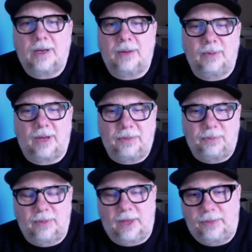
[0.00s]
I, I
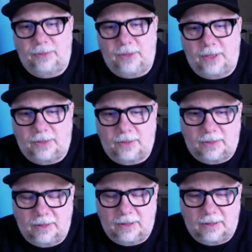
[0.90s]
I think that
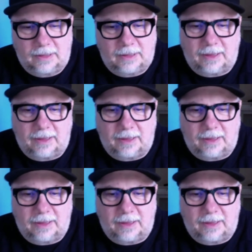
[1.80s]
that